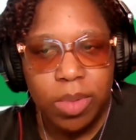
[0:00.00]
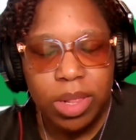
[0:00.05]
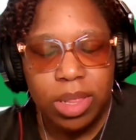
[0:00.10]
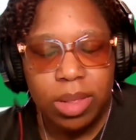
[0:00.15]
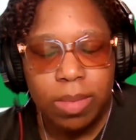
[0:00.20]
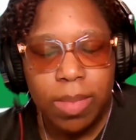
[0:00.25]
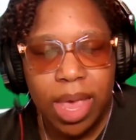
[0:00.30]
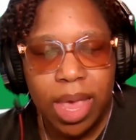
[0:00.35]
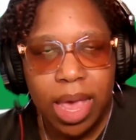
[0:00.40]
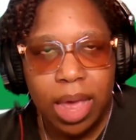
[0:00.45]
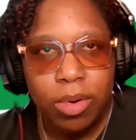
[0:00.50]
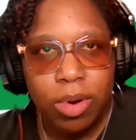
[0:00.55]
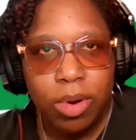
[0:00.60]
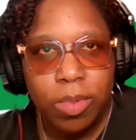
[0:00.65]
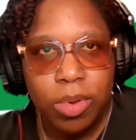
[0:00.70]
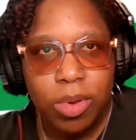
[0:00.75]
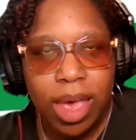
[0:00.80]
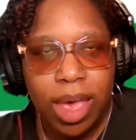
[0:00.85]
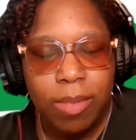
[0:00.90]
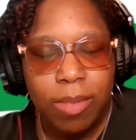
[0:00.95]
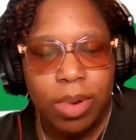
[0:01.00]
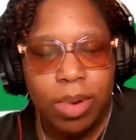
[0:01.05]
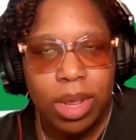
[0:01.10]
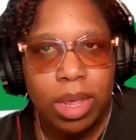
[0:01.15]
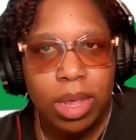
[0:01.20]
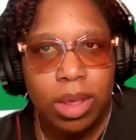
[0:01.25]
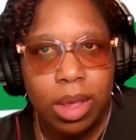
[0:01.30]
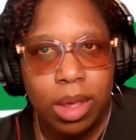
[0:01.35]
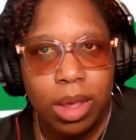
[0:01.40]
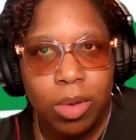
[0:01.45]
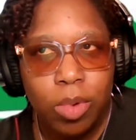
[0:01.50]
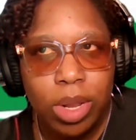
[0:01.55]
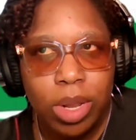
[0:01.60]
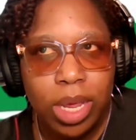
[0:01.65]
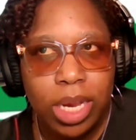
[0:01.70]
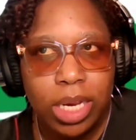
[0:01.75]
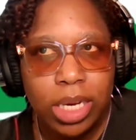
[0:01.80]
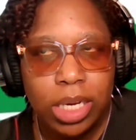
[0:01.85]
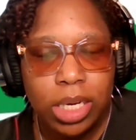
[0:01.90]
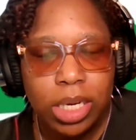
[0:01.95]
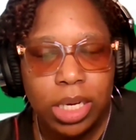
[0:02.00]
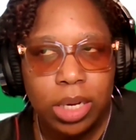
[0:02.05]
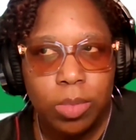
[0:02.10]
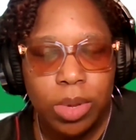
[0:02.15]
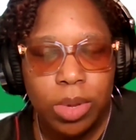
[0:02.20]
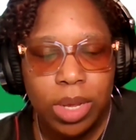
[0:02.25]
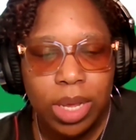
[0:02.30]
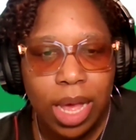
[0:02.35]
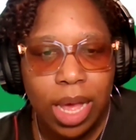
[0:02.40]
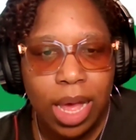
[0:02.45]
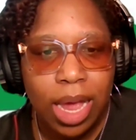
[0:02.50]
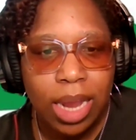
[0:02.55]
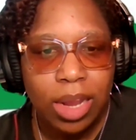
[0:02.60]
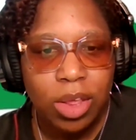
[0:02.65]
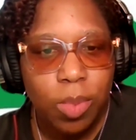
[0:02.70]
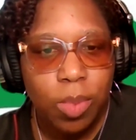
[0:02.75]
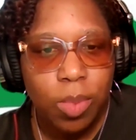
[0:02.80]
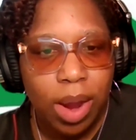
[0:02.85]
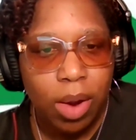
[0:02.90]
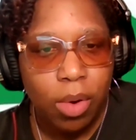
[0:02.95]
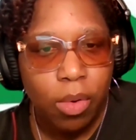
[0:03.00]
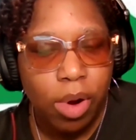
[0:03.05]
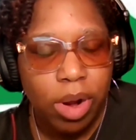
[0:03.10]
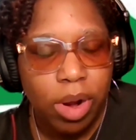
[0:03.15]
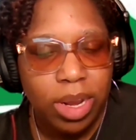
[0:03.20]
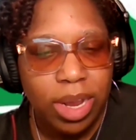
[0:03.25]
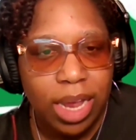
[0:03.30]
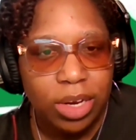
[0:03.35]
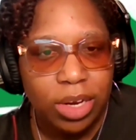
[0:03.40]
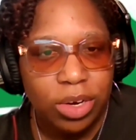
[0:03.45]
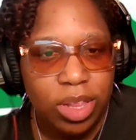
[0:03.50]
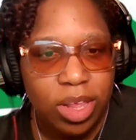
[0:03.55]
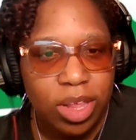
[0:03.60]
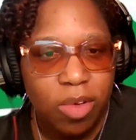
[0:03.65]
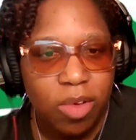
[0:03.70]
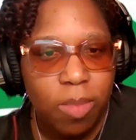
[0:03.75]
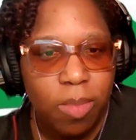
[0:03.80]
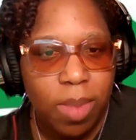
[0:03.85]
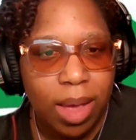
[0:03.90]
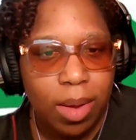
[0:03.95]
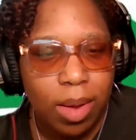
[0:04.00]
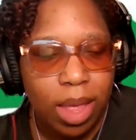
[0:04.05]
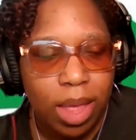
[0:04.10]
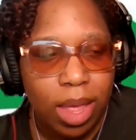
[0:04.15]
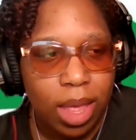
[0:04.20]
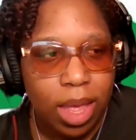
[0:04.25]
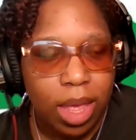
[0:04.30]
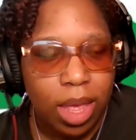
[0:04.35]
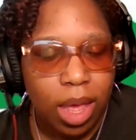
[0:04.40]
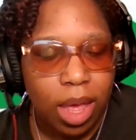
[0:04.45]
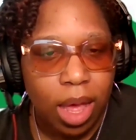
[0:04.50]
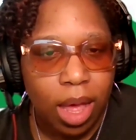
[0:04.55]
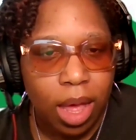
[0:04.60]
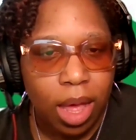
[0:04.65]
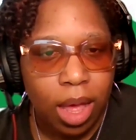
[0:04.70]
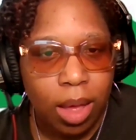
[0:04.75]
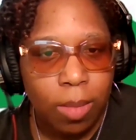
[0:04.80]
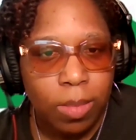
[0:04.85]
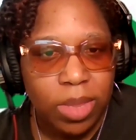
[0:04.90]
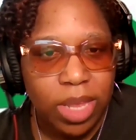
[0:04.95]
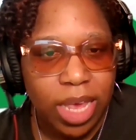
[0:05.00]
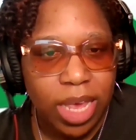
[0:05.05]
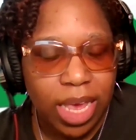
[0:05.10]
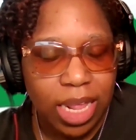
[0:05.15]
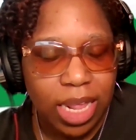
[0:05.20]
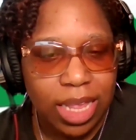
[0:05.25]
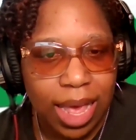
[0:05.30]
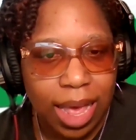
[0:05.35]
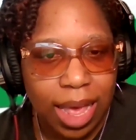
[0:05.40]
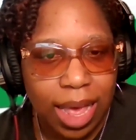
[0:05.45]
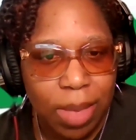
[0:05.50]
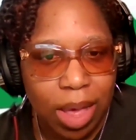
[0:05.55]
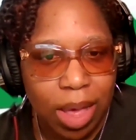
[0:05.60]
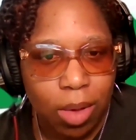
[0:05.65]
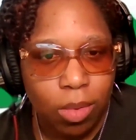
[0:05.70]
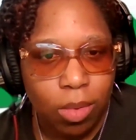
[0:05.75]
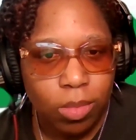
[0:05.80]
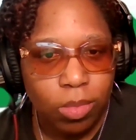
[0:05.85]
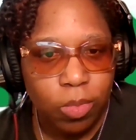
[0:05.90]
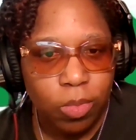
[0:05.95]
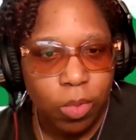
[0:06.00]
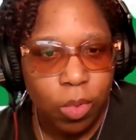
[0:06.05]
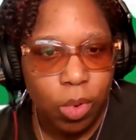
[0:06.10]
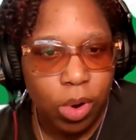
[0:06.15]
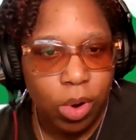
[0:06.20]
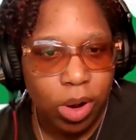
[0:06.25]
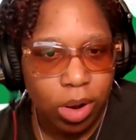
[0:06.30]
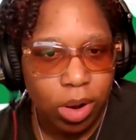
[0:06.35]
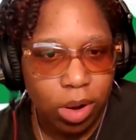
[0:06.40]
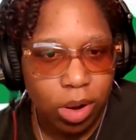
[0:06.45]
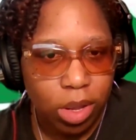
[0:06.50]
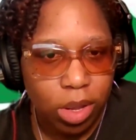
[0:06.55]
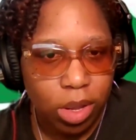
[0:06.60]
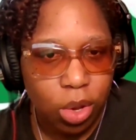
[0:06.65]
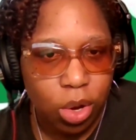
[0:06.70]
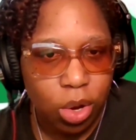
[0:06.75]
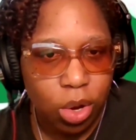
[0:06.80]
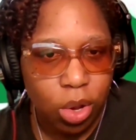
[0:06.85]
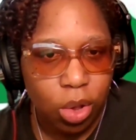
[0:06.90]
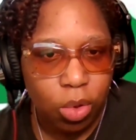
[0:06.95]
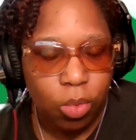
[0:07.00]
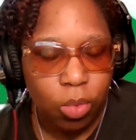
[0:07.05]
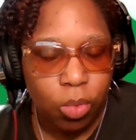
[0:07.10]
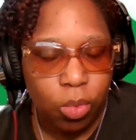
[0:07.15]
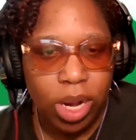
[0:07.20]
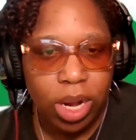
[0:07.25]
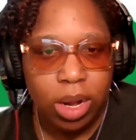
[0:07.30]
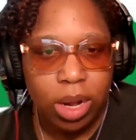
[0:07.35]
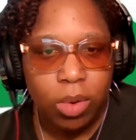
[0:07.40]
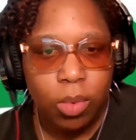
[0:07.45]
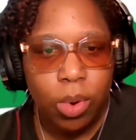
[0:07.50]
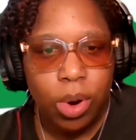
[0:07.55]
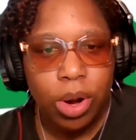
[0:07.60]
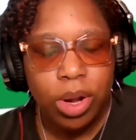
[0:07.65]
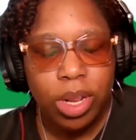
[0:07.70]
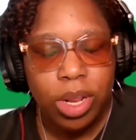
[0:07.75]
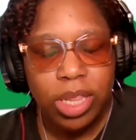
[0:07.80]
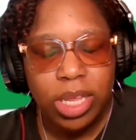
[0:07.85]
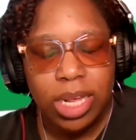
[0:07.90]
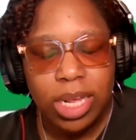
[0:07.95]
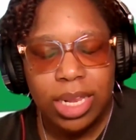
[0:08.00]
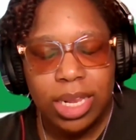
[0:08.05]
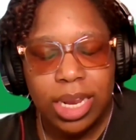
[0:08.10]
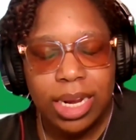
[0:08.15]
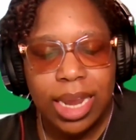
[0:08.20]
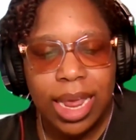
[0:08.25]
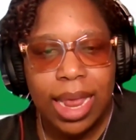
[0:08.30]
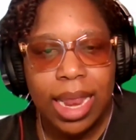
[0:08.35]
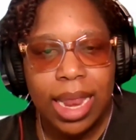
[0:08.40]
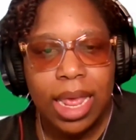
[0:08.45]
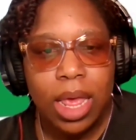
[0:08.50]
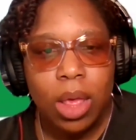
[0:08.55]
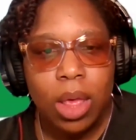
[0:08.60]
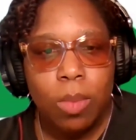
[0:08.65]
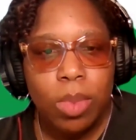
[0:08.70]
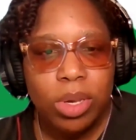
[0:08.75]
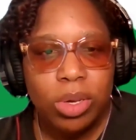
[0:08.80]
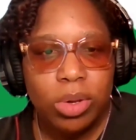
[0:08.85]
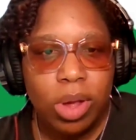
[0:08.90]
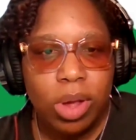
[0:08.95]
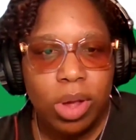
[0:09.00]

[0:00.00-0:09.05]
it's a matter of you having a relationship with God, you prioritize yourself by taking time out for reading the word and things like that. But you